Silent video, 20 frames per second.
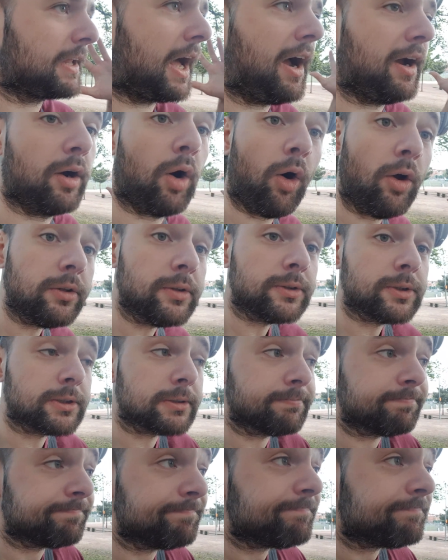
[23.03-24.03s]
I
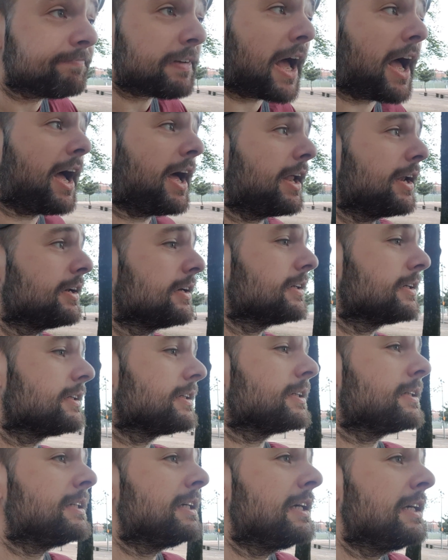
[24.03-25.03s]
got
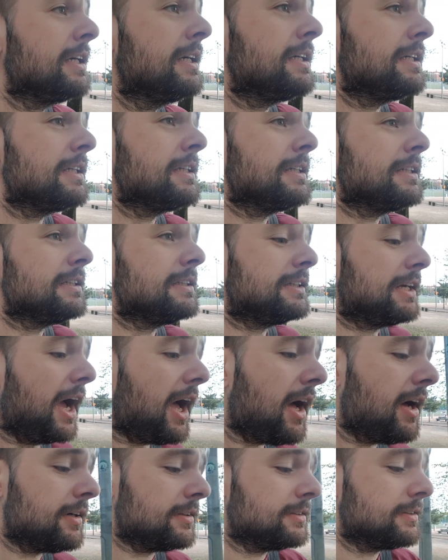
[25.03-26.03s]
and
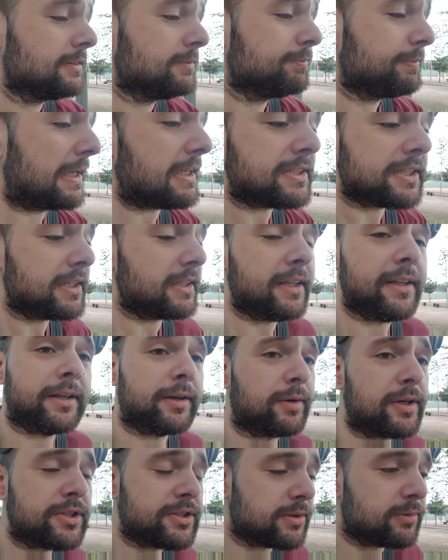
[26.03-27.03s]
yeah, basically the
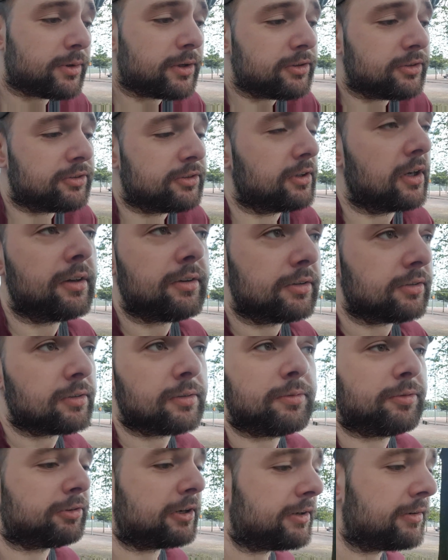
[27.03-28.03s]
question was,
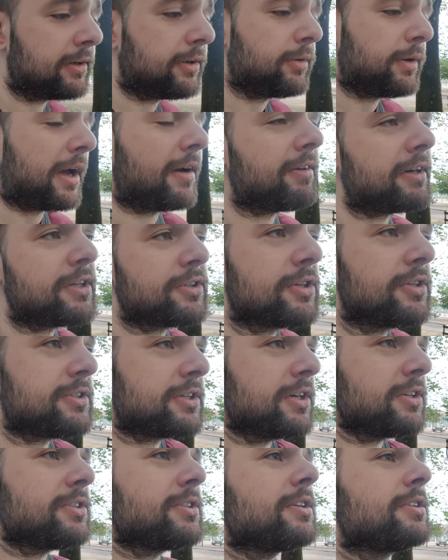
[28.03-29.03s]
Fredrik, do you have any
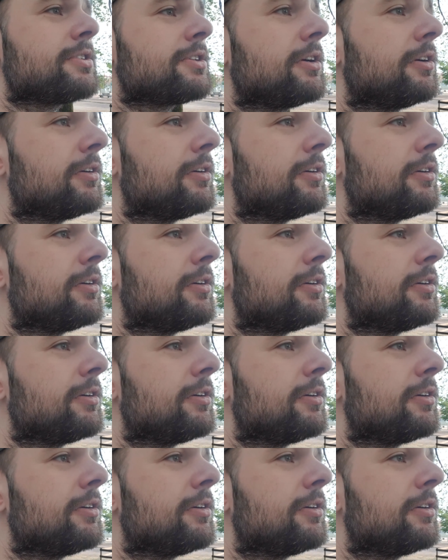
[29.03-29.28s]
suggestions